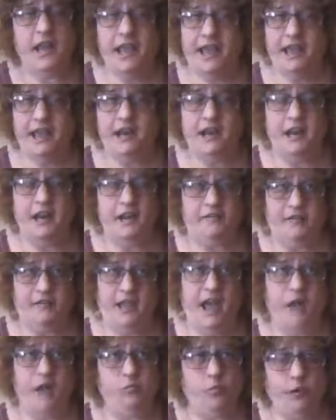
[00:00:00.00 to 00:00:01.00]
And
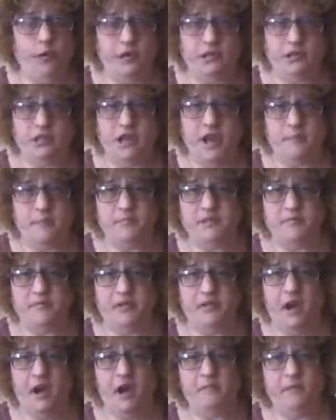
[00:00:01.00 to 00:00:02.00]
that workshop's
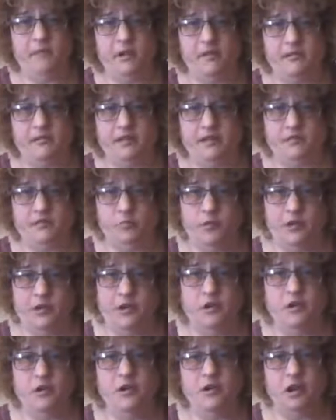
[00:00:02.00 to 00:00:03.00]
phenomenal, because when
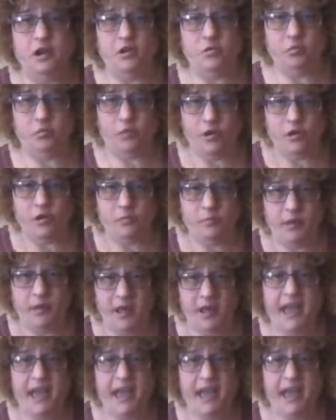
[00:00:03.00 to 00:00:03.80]
you're in a group